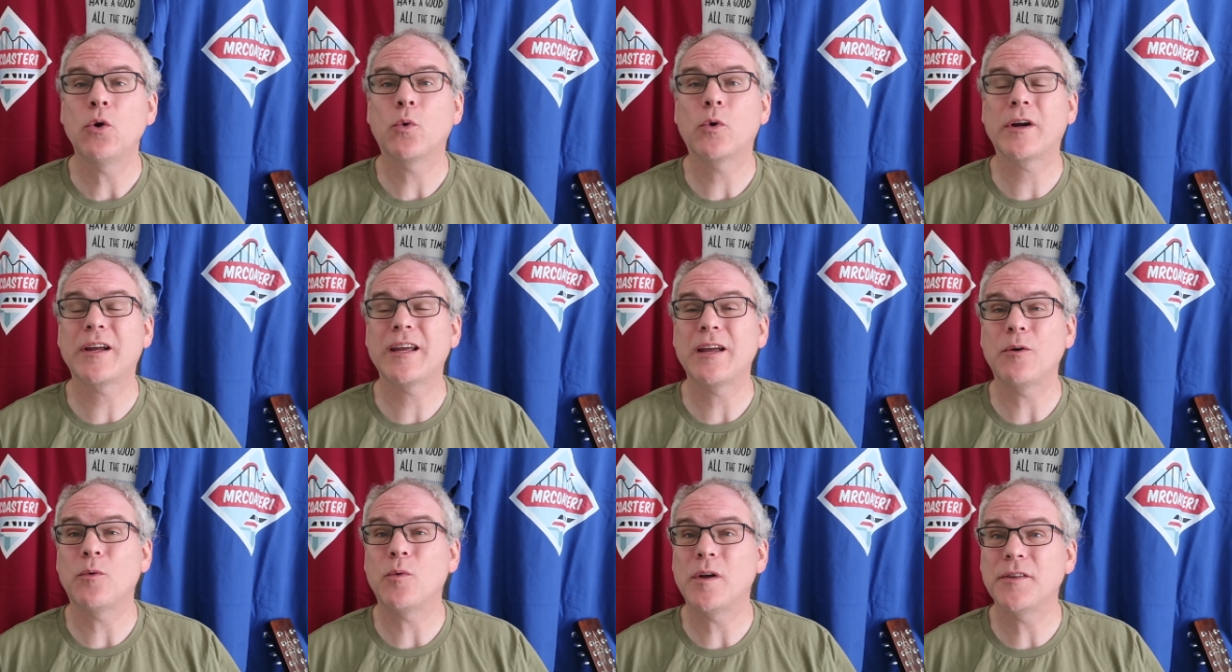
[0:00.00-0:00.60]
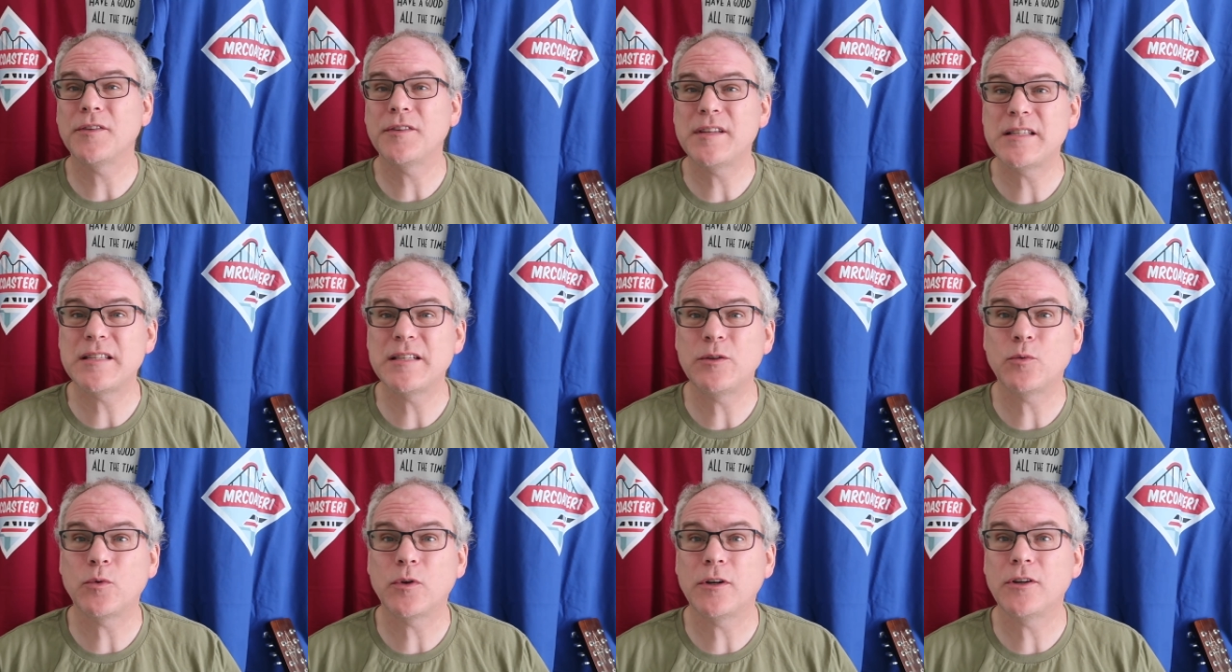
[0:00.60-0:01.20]
working at Walt
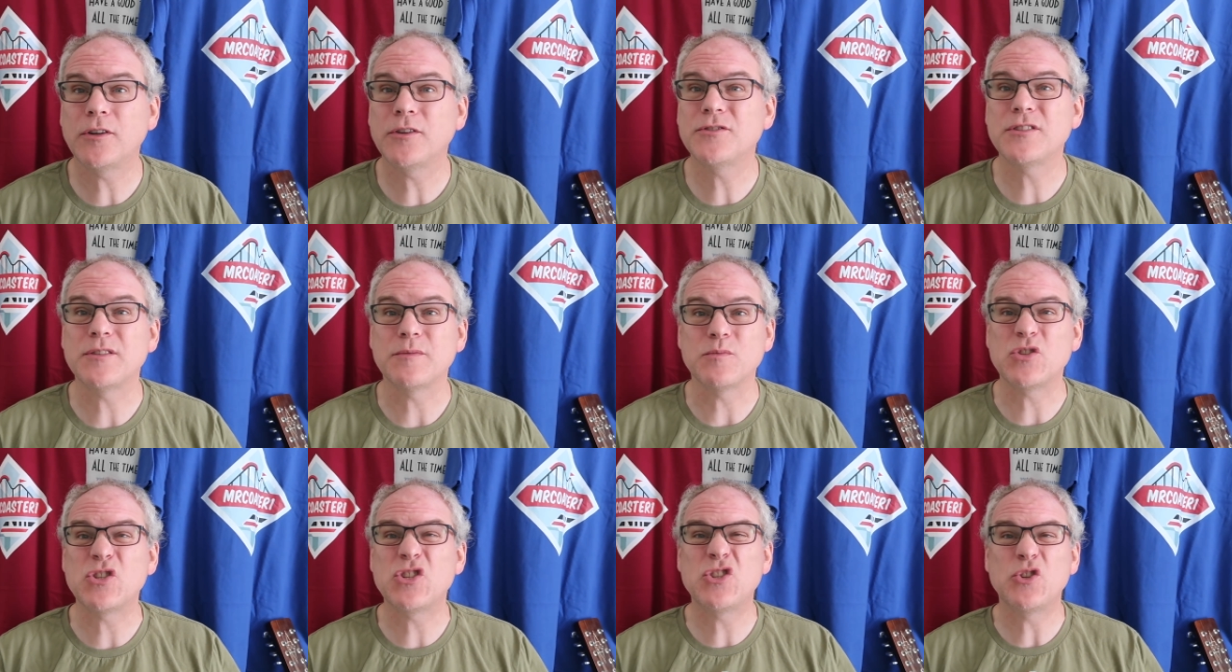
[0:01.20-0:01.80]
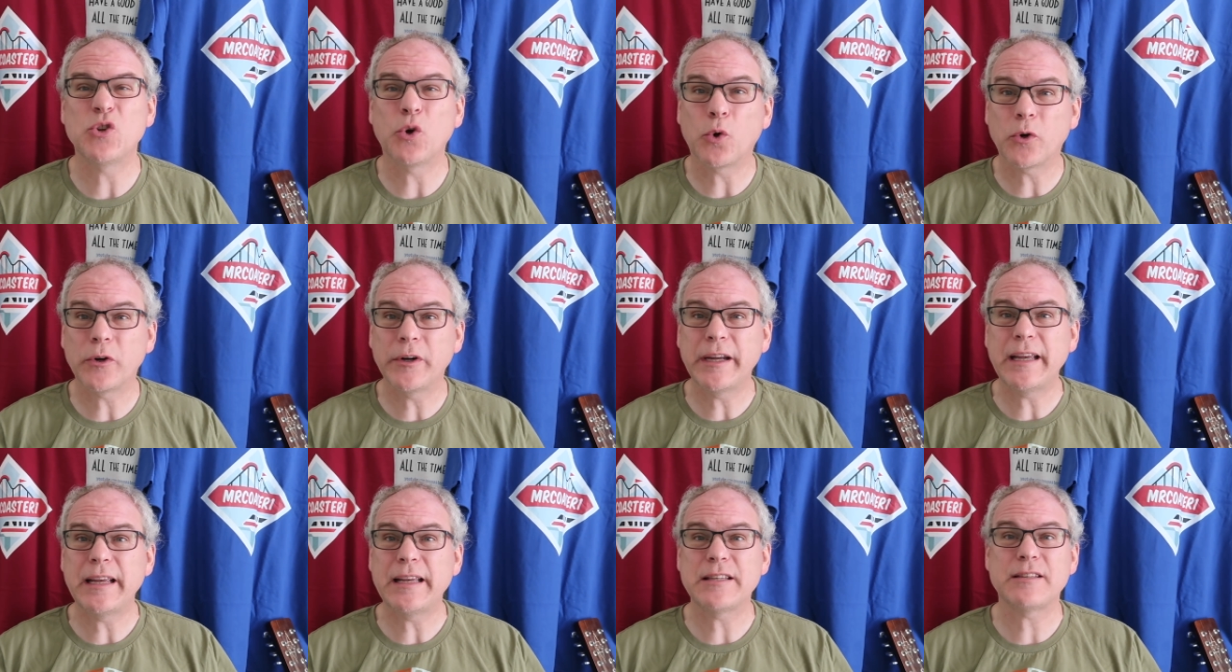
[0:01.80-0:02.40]
Disney World, some
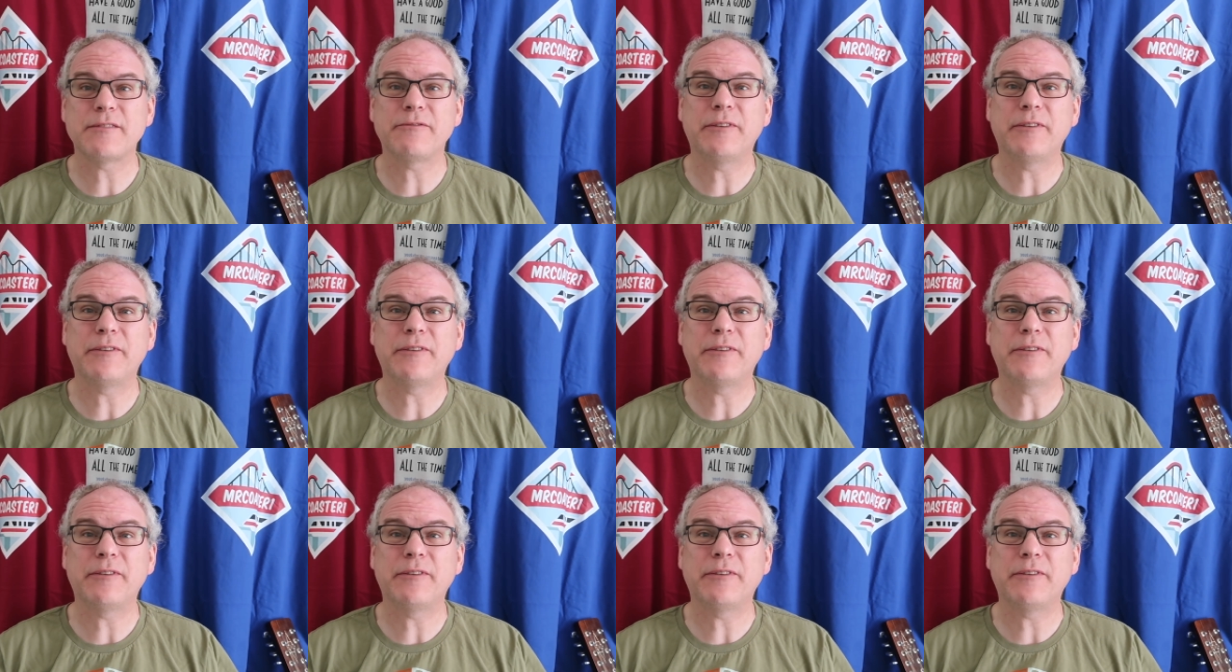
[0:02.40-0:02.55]
stories,